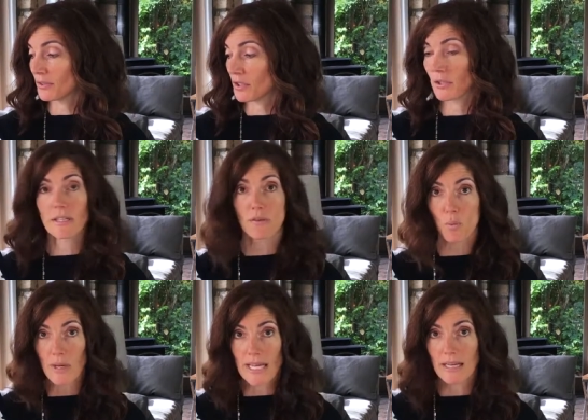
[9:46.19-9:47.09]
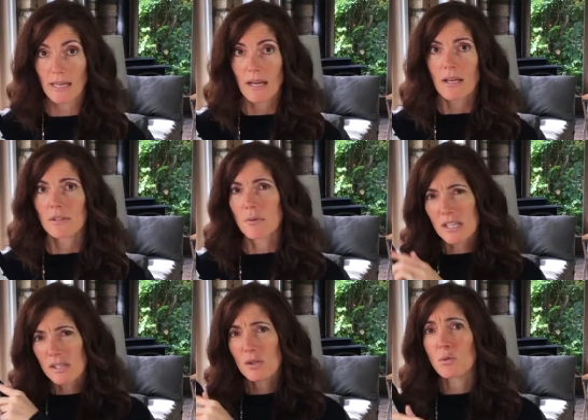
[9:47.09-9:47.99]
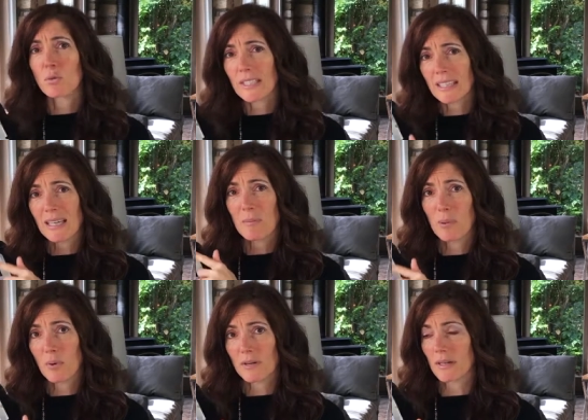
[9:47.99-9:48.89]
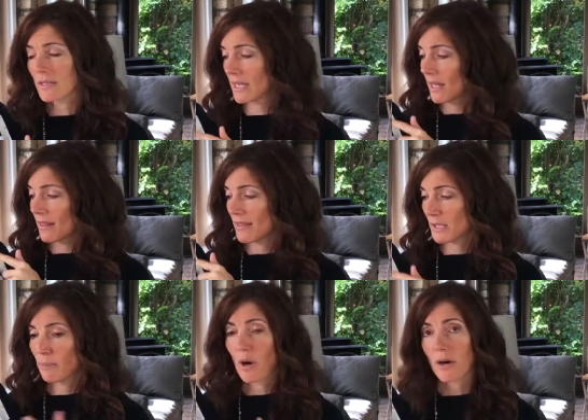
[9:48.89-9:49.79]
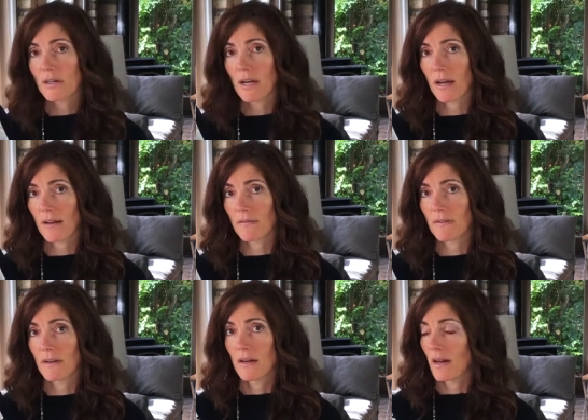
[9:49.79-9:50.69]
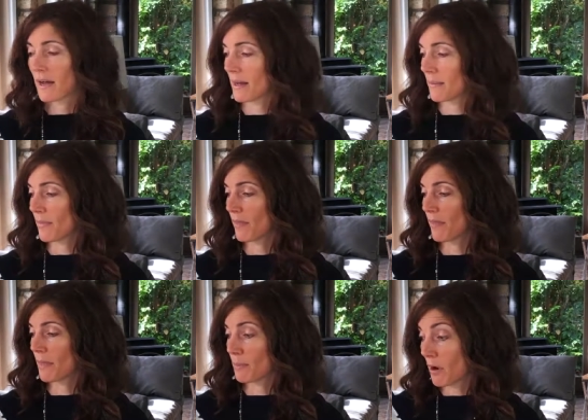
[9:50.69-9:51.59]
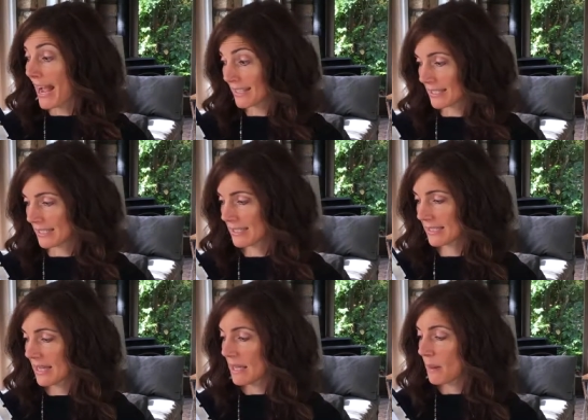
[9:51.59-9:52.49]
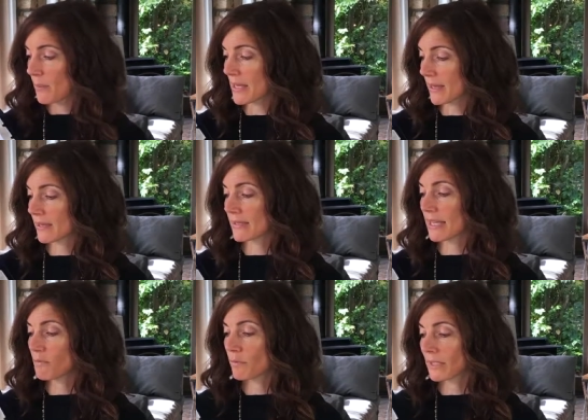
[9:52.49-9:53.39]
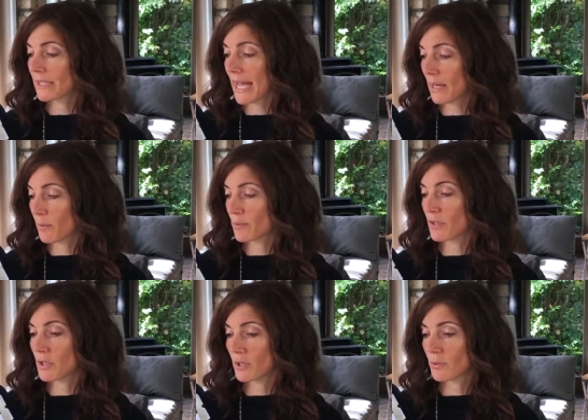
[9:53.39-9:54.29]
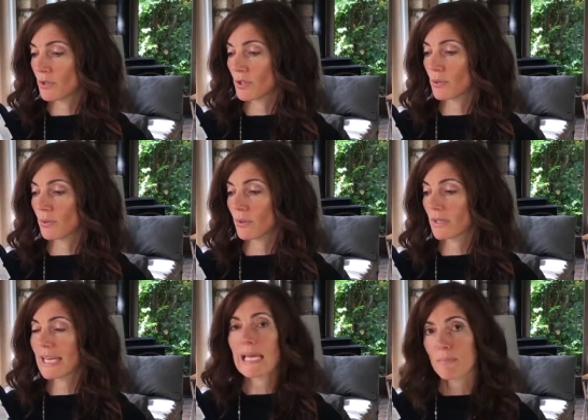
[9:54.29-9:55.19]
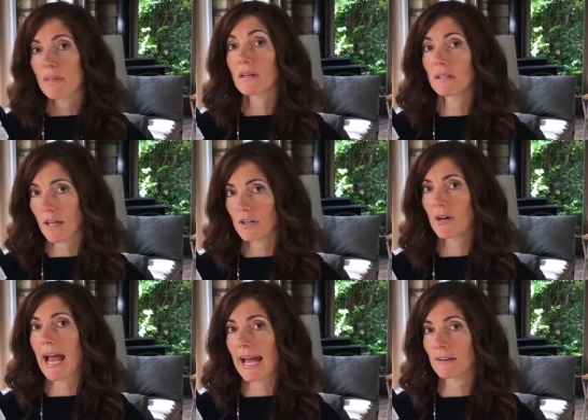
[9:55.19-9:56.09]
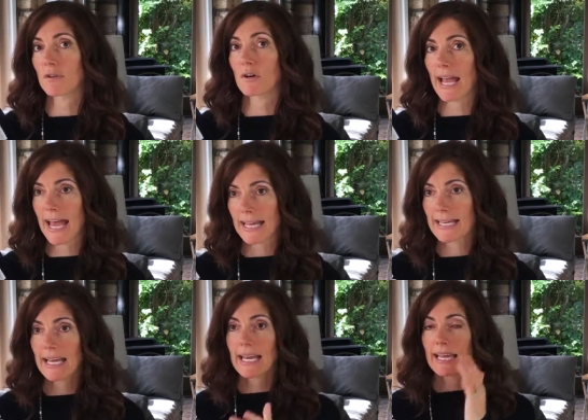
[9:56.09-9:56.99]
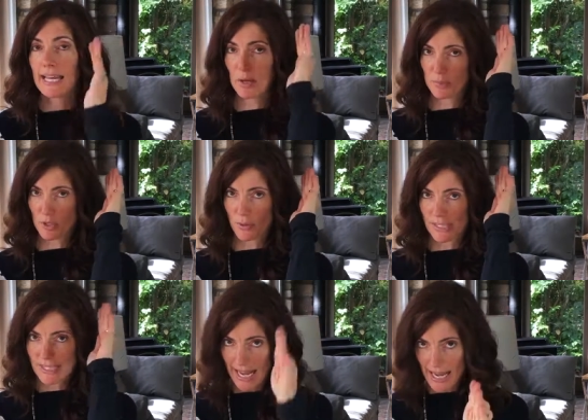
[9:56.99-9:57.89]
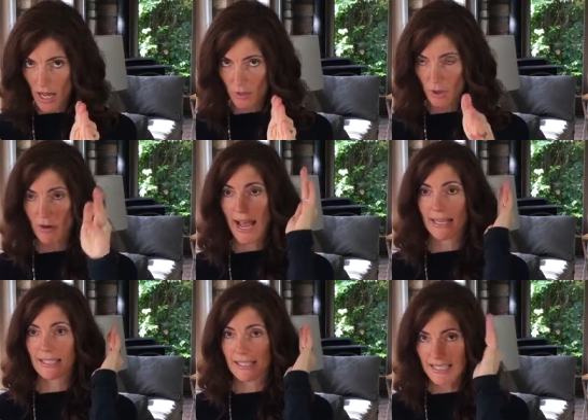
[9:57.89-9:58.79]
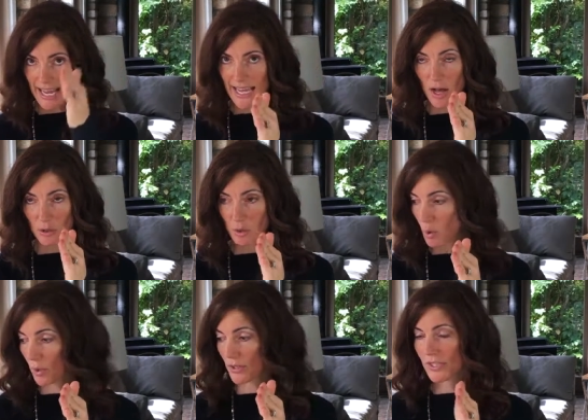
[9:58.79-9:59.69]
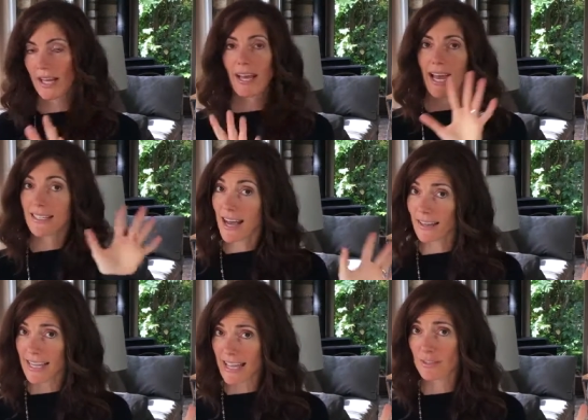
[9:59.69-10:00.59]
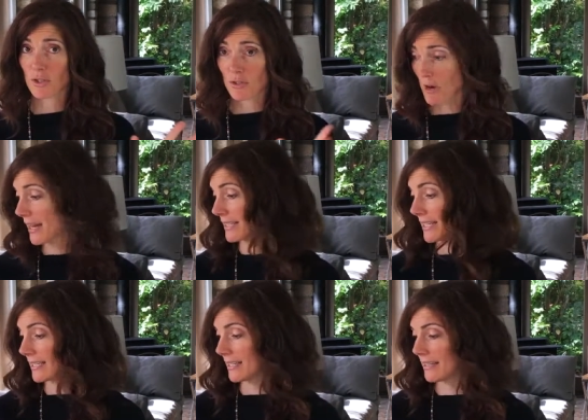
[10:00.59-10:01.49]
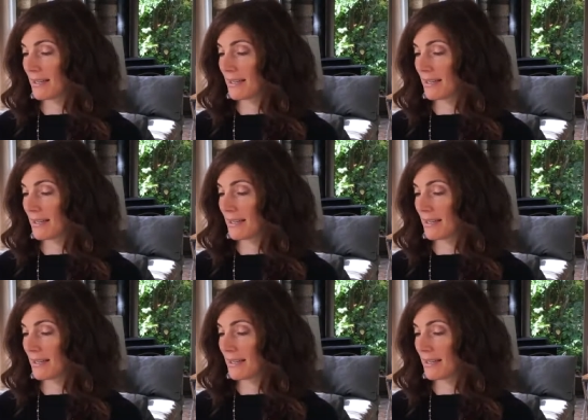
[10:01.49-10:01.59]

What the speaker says: during the week. So this is really important, this part of the practice, because it really helps you to keep the clutter out of your head. It helps you stay on track, stay on course, and not get distracted